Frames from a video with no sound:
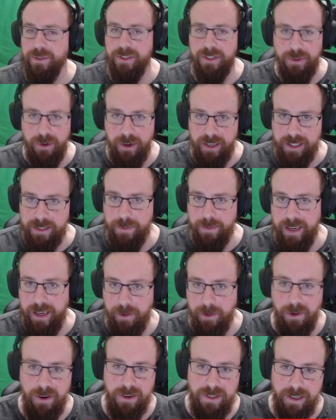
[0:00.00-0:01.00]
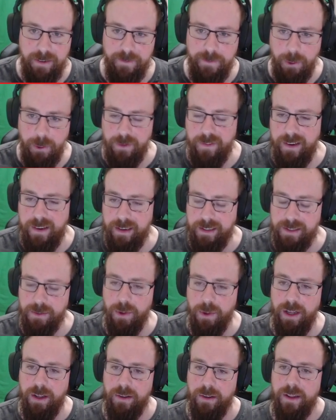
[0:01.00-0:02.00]
Just trust me, it works on 14 as
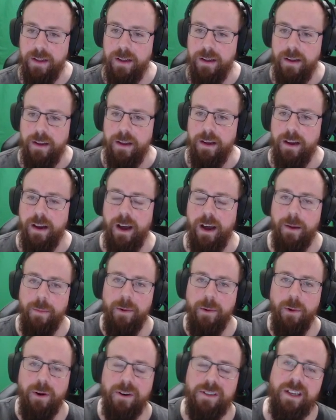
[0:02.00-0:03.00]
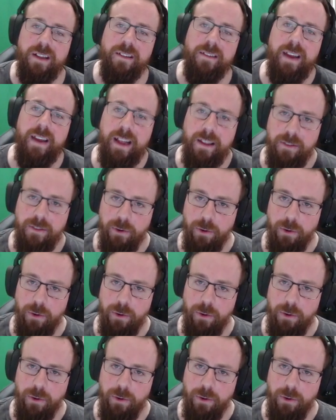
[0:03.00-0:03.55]
well. It works on 10